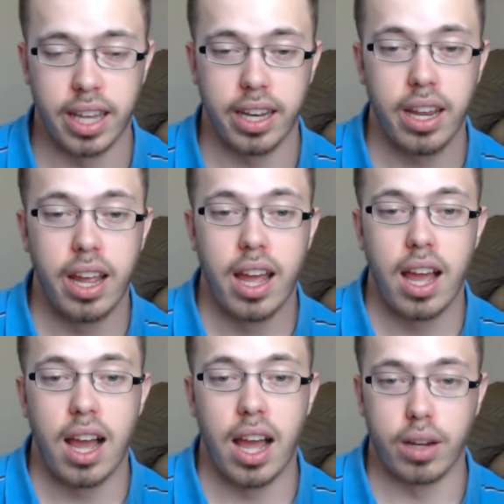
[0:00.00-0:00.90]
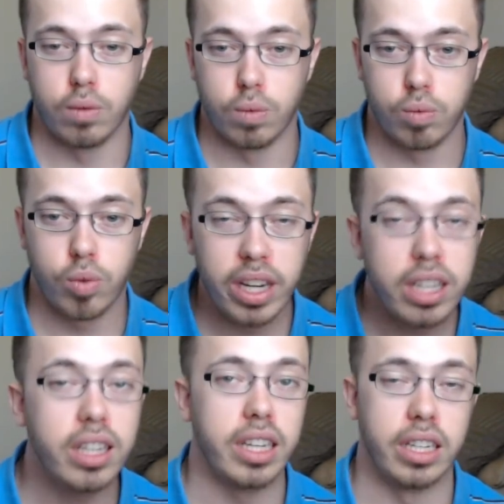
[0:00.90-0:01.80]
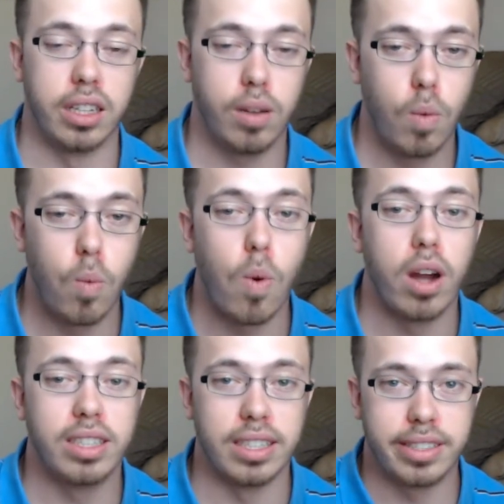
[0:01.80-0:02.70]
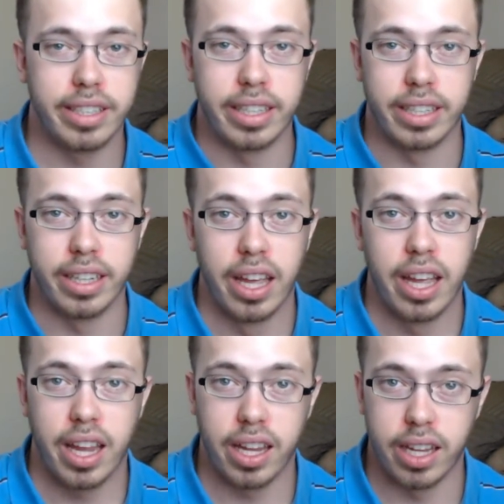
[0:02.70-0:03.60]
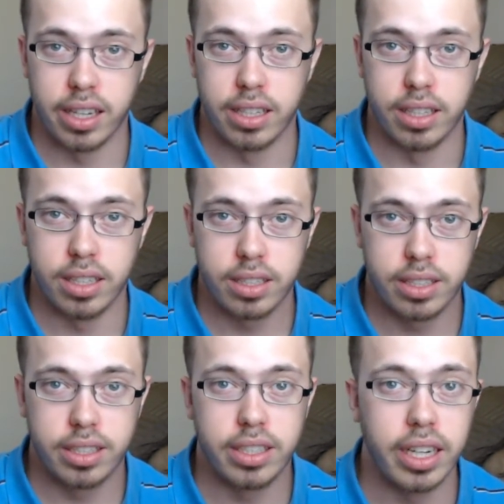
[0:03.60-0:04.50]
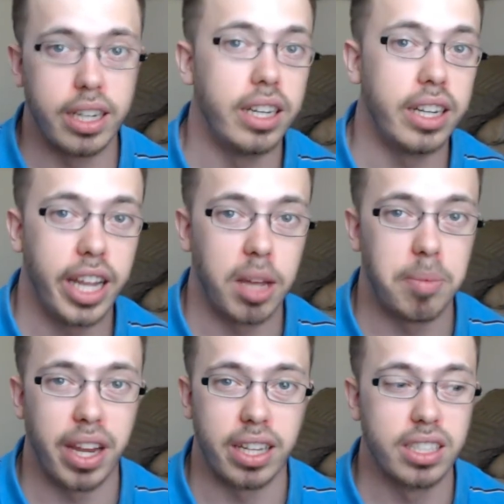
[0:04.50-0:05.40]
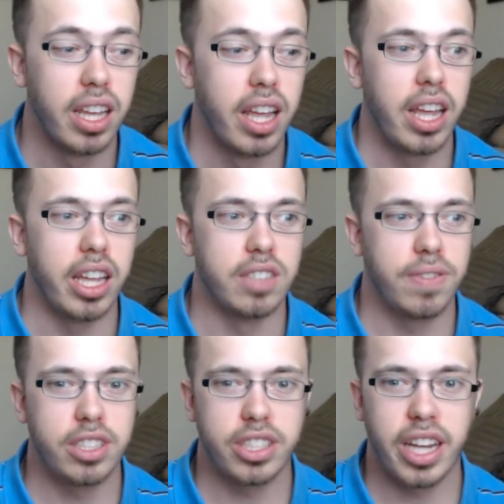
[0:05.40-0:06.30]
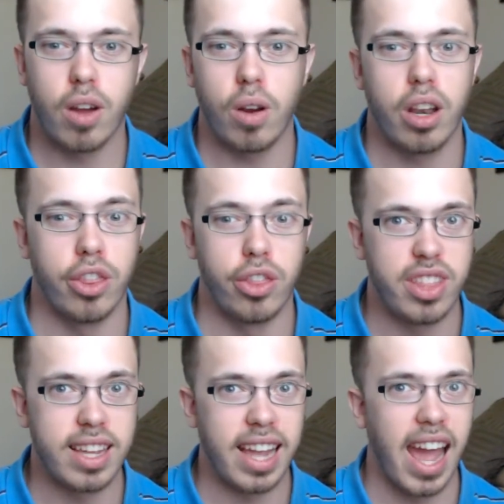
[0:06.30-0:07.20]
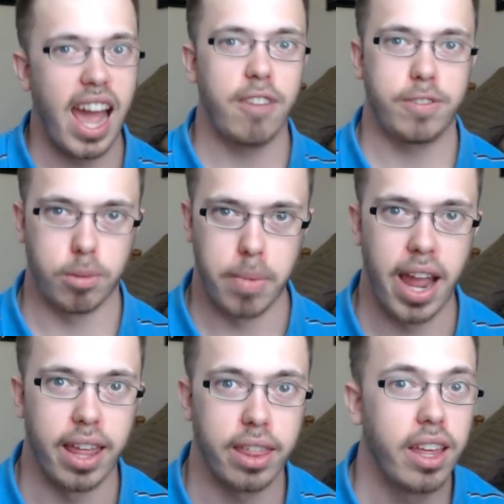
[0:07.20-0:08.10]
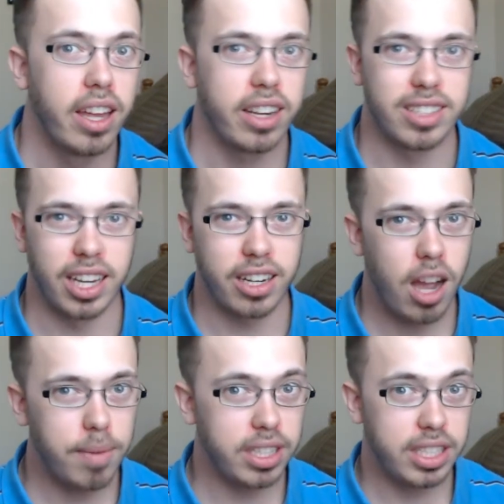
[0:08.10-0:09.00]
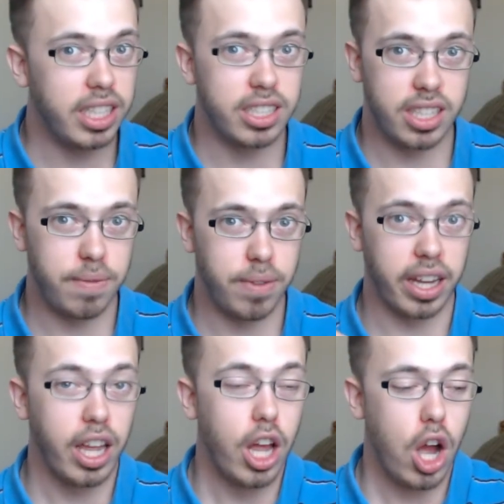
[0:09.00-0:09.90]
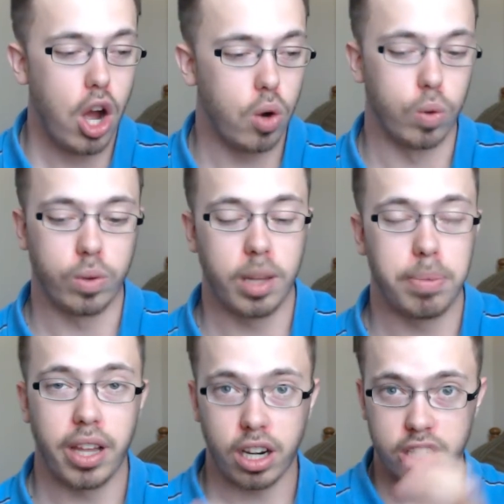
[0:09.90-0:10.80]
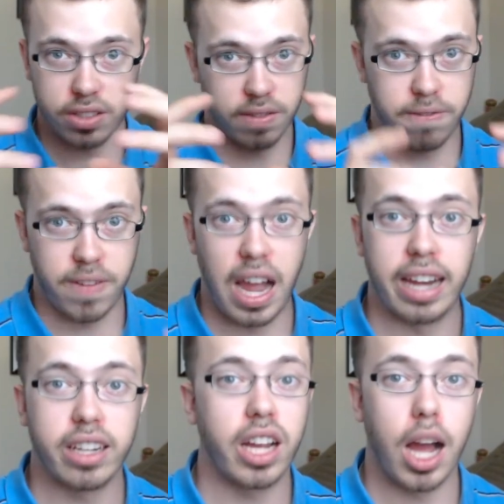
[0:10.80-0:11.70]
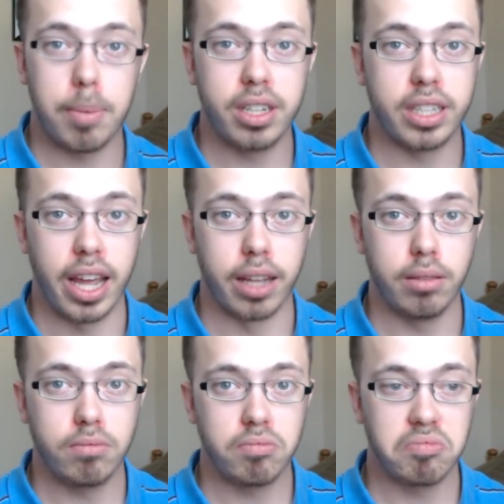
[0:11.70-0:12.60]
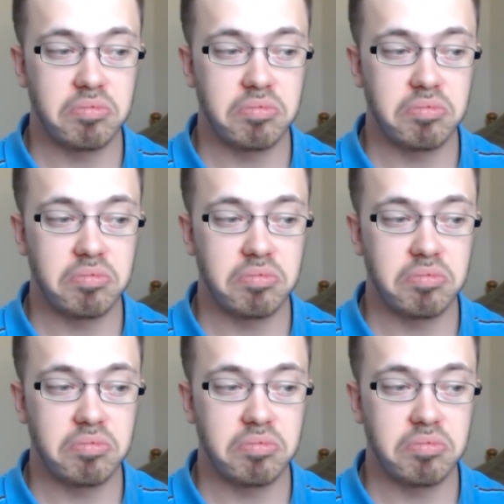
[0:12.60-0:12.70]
that I really want to see in D&D campaigns is fleshing out the aftermath. Because I commonly see stuff like, the players find a goblin den,